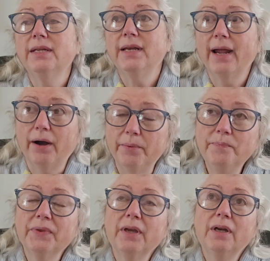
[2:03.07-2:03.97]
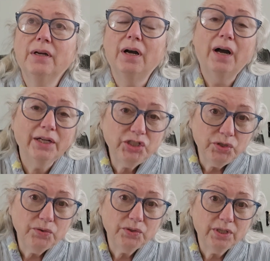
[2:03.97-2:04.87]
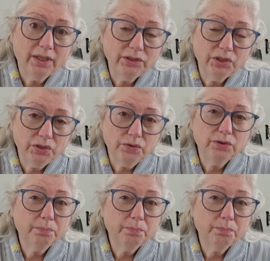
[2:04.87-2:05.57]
Now, I choose not to use a